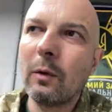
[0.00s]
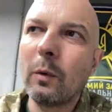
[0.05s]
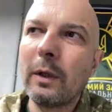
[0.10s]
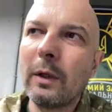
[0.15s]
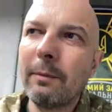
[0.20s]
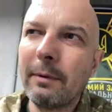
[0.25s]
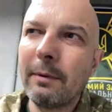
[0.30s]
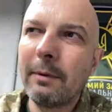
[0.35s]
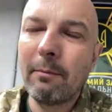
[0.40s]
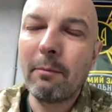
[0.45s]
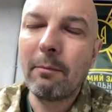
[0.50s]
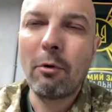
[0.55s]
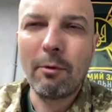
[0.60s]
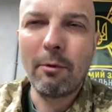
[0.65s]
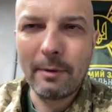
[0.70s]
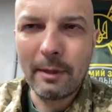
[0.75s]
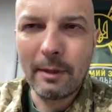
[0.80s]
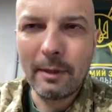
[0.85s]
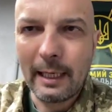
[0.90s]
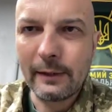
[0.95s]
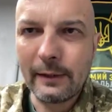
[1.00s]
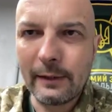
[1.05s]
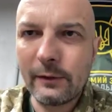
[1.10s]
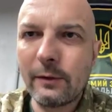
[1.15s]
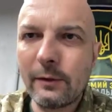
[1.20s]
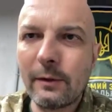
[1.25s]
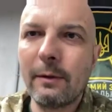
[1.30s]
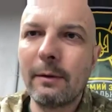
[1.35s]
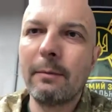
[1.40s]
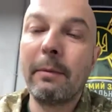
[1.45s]
will be
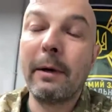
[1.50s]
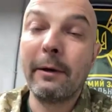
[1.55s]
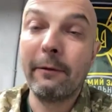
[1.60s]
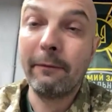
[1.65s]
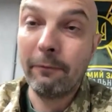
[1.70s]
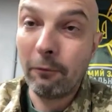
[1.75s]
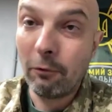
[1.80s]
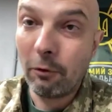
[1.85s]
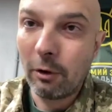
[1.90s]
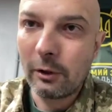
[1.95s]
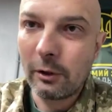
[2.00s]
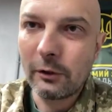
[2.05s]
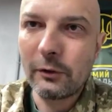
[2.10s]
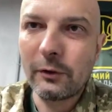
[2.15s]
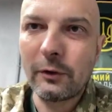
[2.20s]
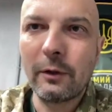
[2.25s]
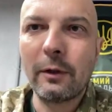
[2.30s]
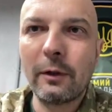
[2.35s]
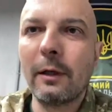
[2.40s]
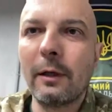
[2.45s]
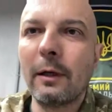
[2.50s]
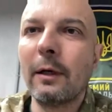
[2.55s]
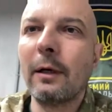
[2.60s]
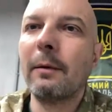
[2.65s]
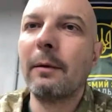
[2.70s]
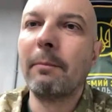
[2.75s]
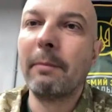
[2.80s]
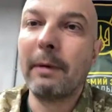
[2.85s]
mobilized uh, by force uh,